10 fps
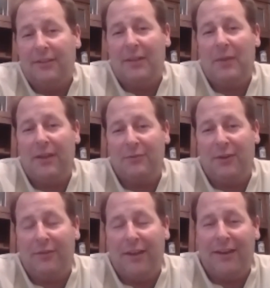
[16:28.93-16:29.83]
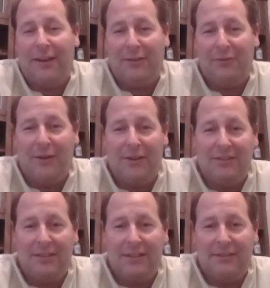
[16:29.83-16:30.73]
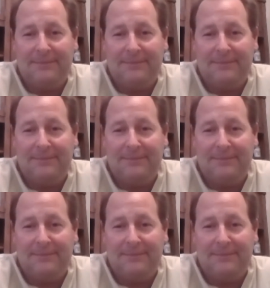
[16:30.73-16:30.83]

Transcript: They might as well have handed out the rings then.